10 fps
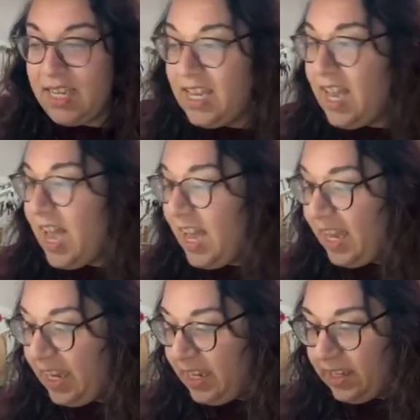
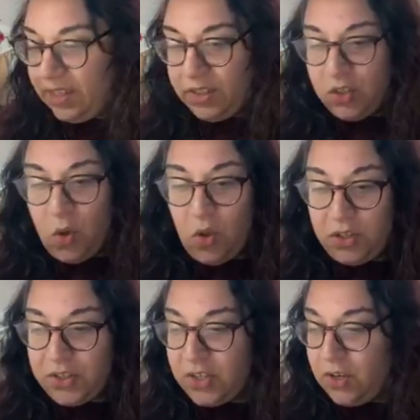And
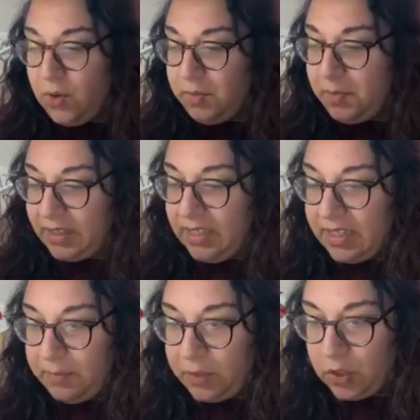also I'm going to pick these
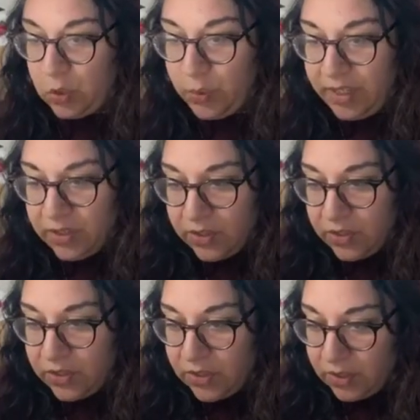up with the
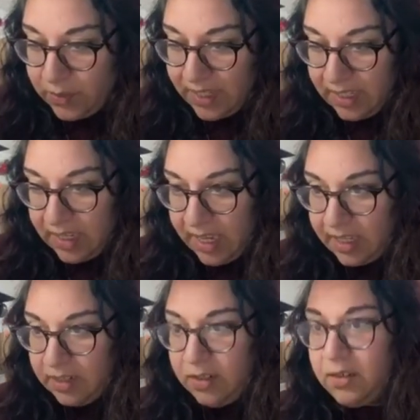tweezers so we can
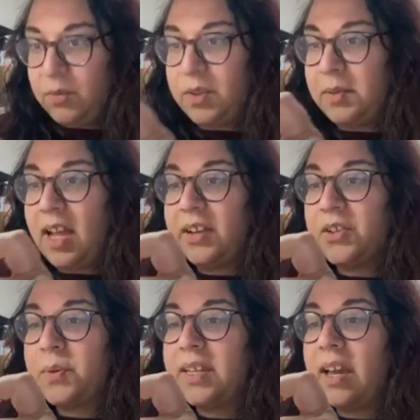get, with the
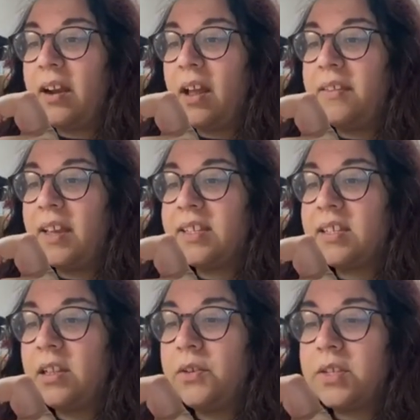pliers, we can get nice and
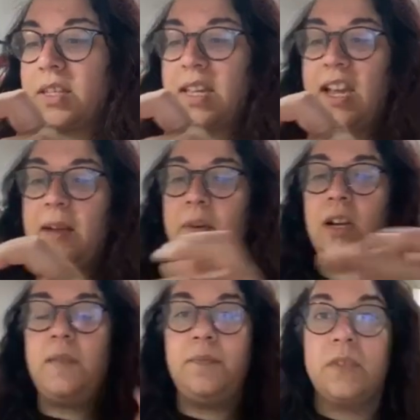close to the
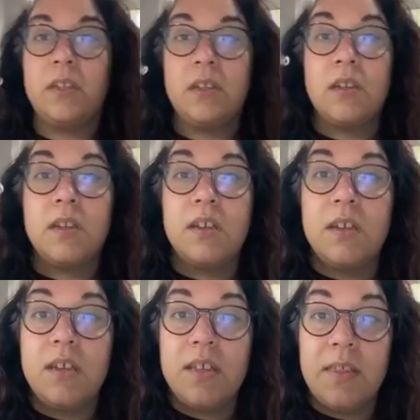camera.
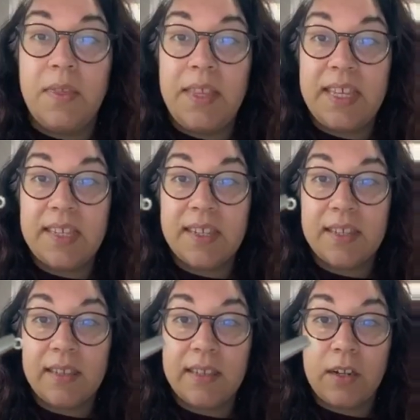This
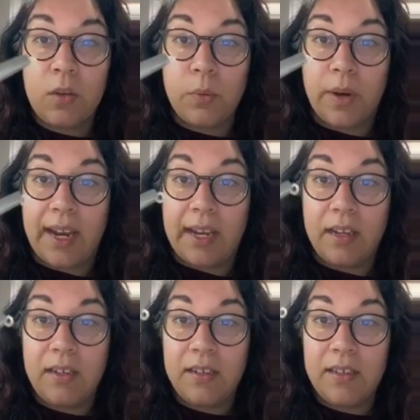little
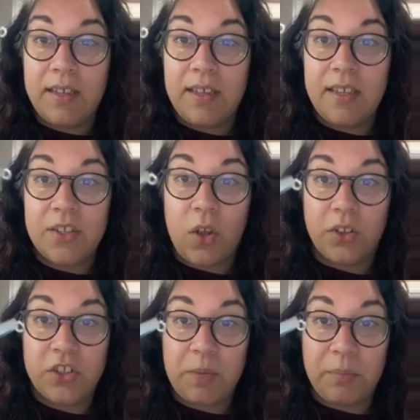ring is called
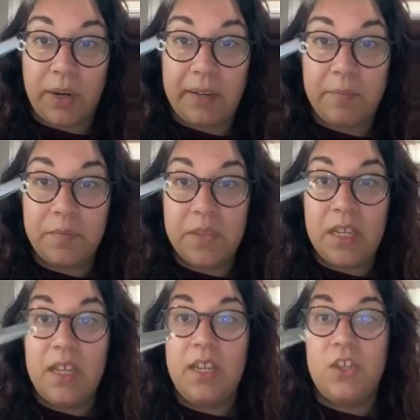a jump ring.
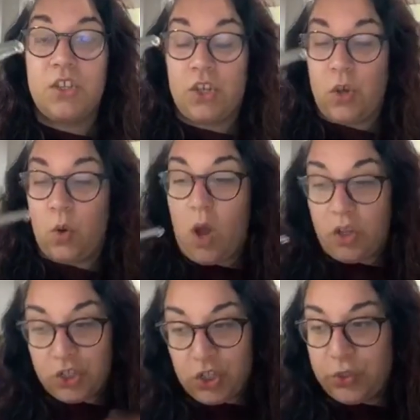So I'll show you